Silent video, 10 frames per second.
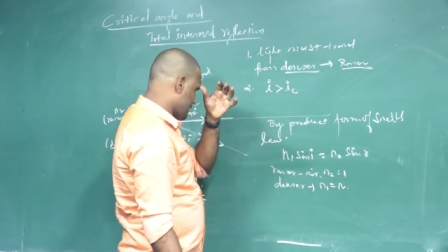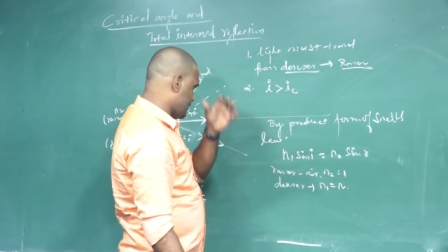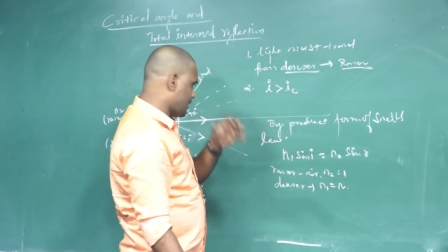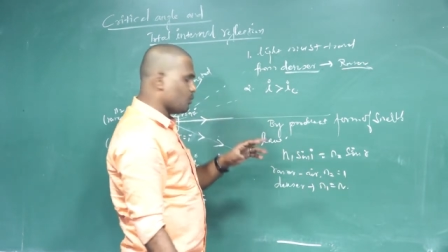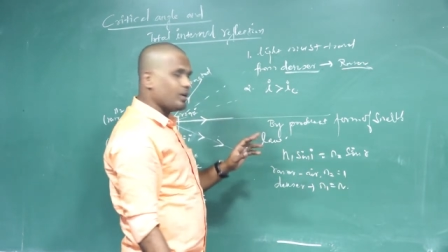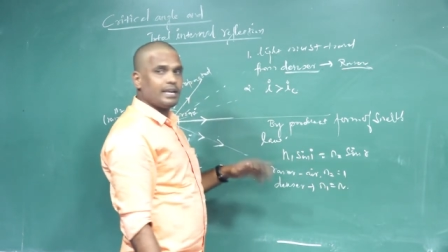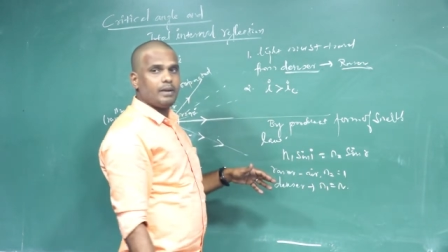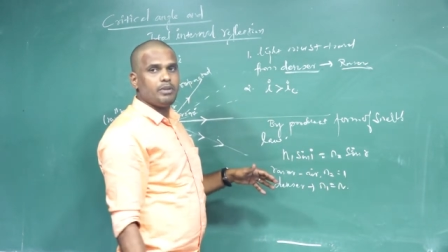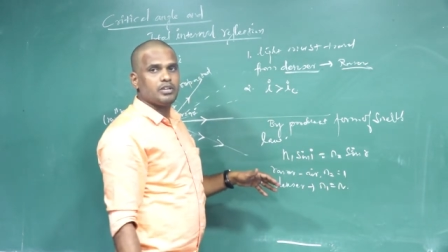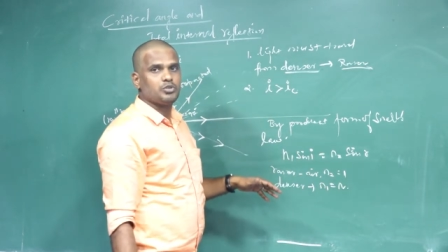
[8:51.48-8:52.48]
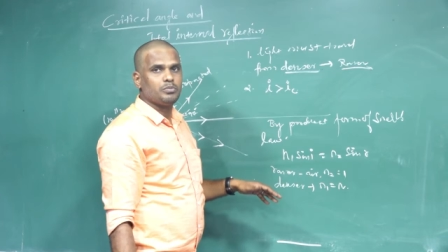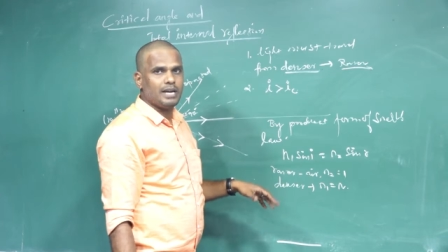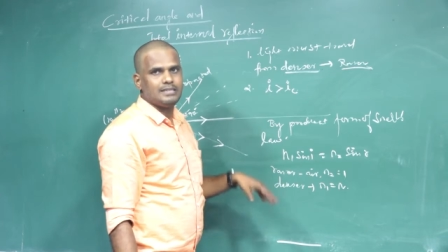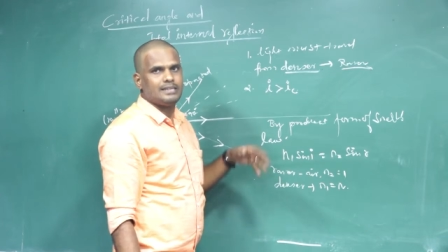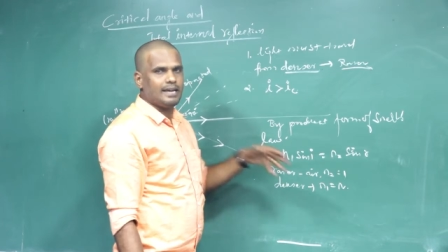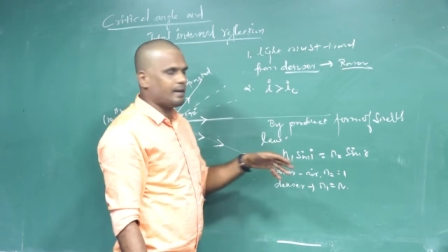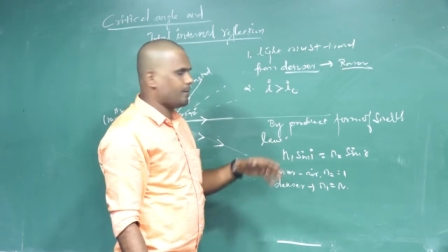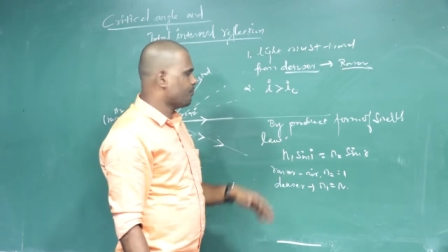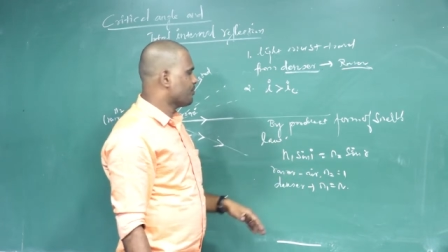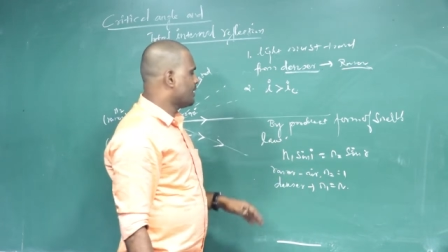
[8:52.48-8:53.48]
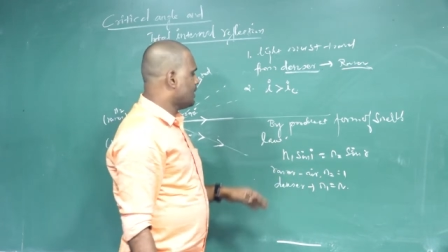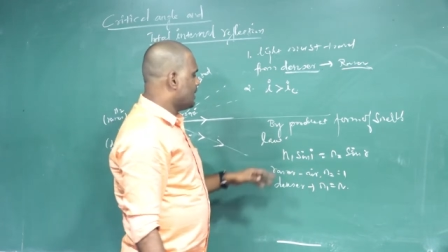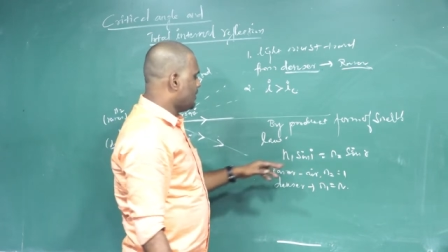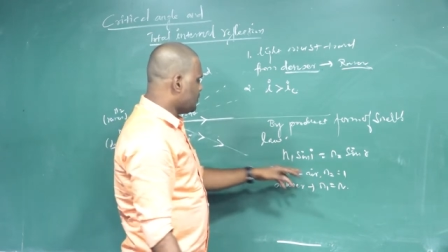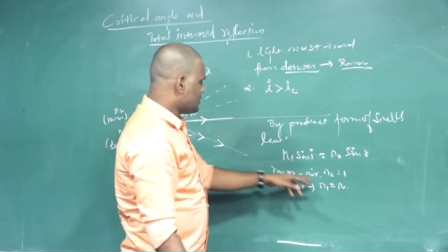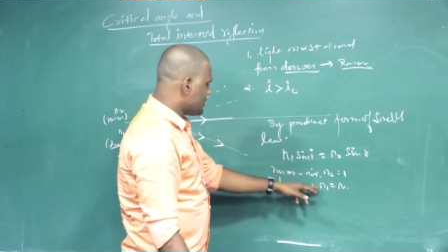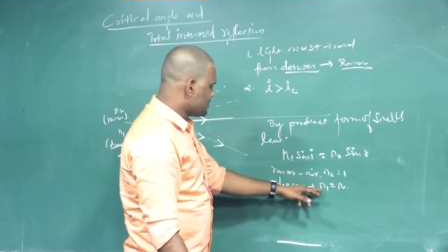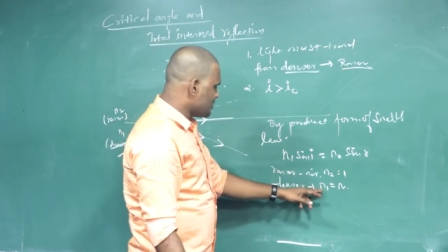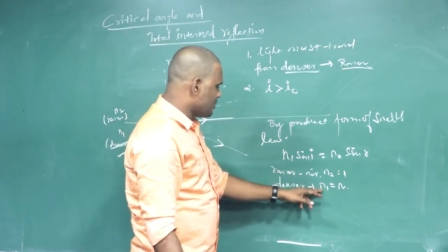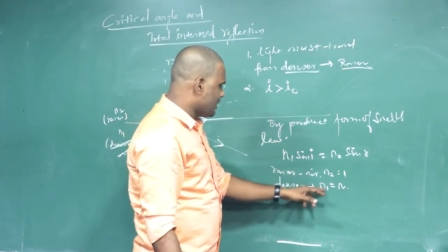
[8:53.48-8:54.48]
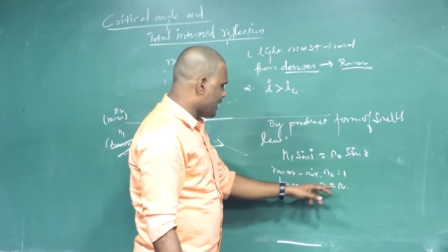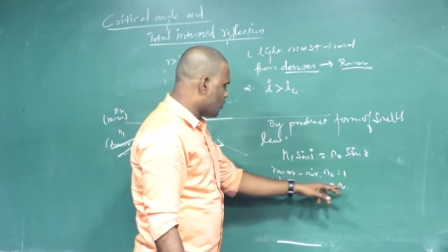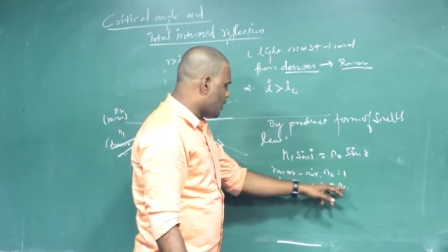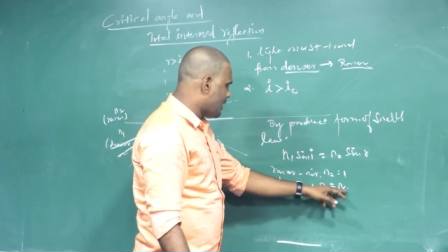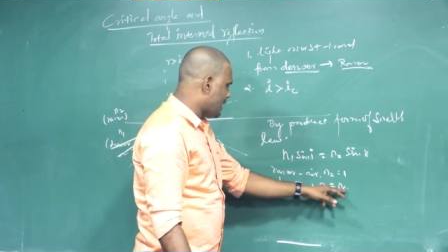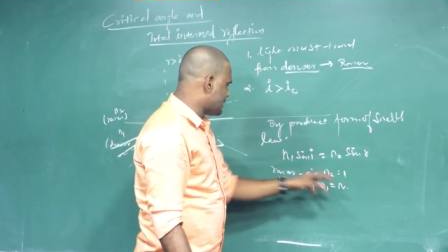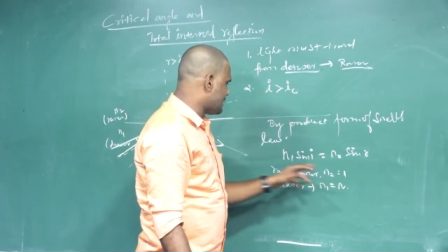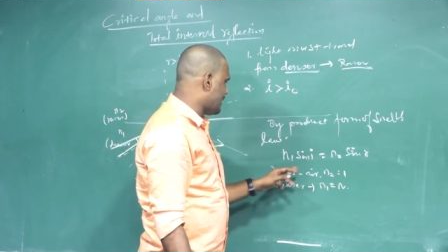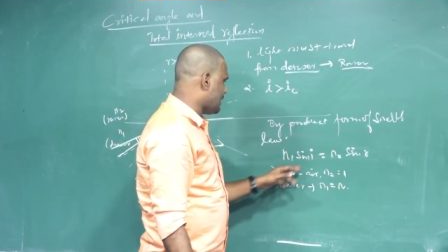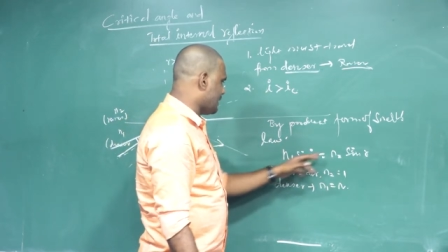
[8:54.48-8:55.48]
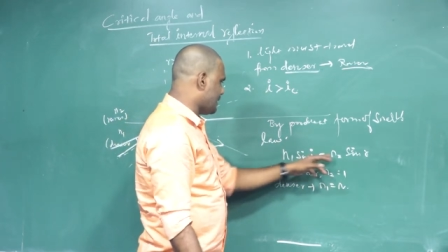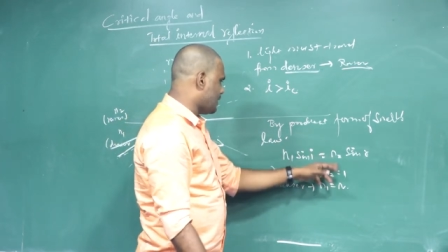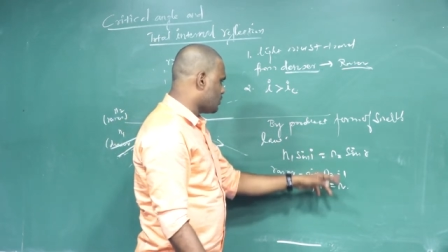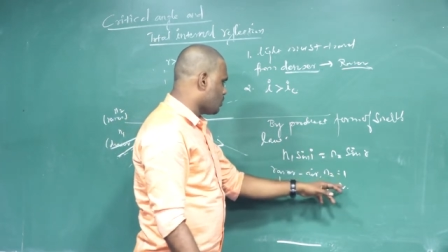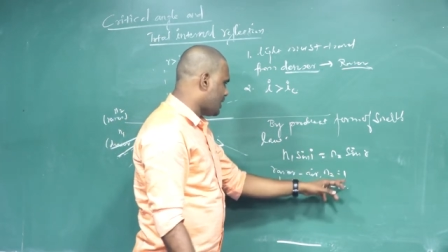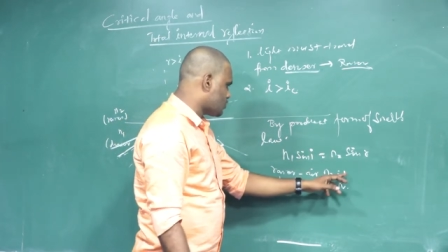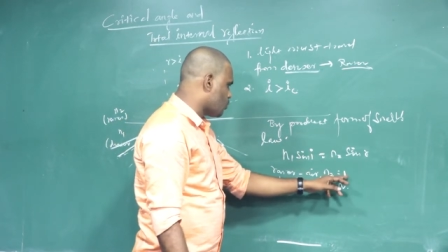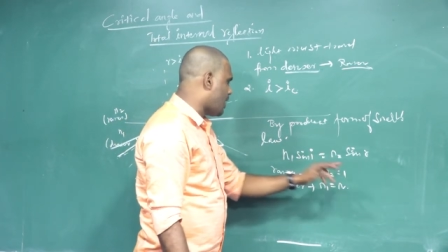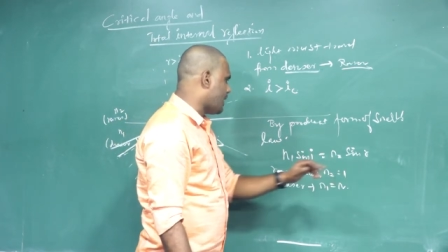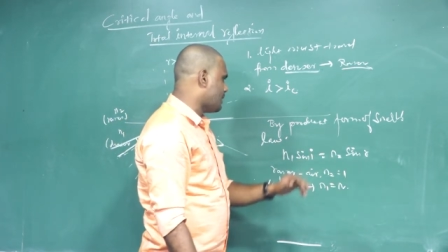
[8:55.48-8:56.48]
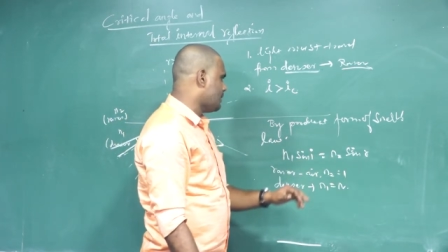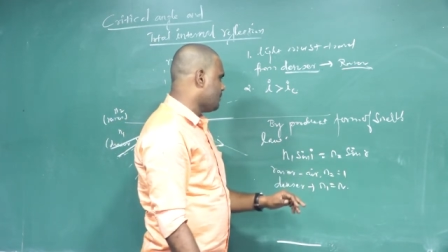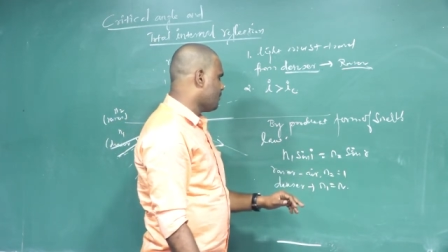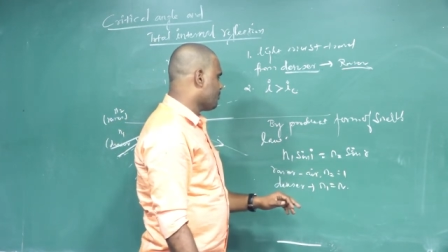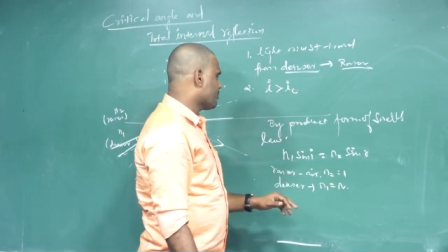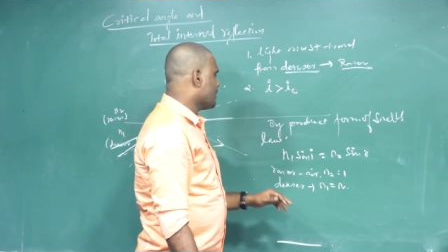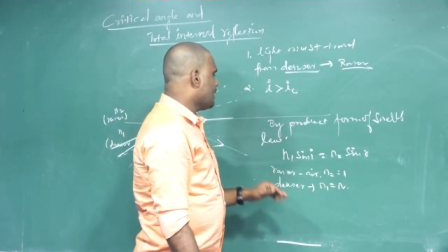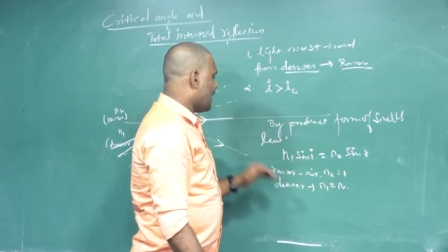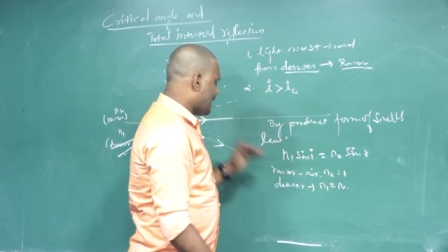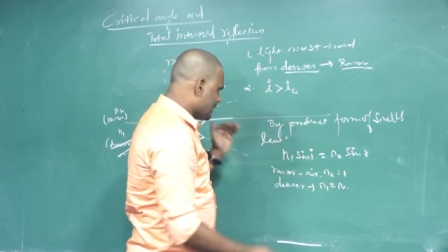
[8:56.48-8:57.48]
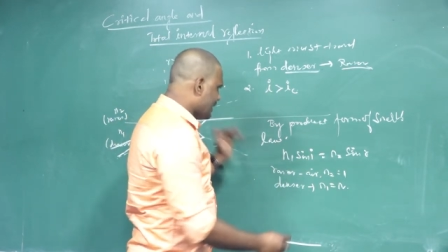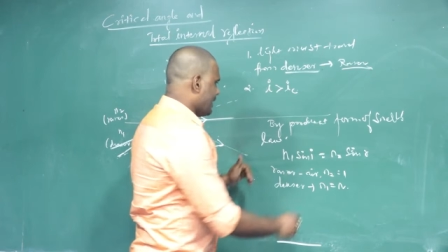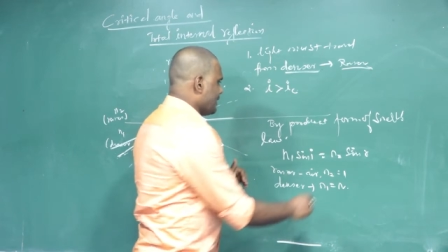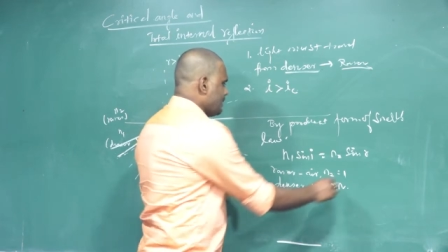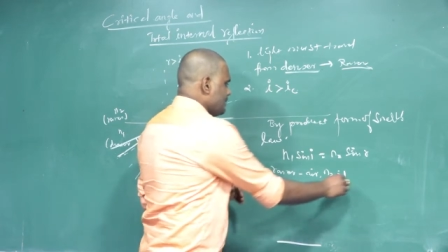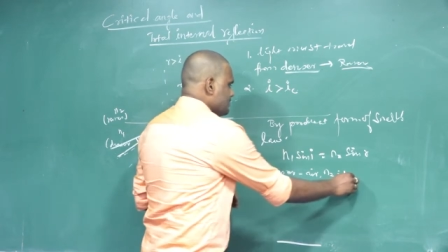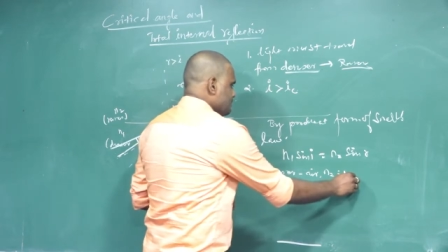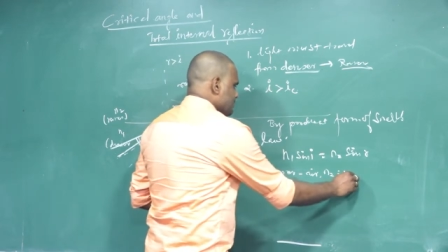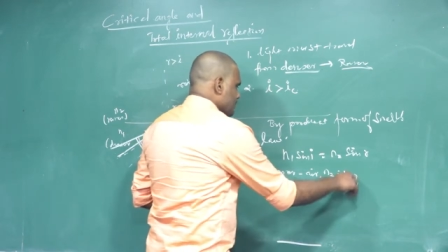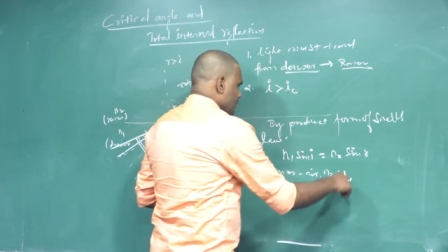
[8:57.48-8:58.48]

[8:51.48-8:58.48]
N1 can be assumed as N. If you substitute N1 as N and N2 as 1, and then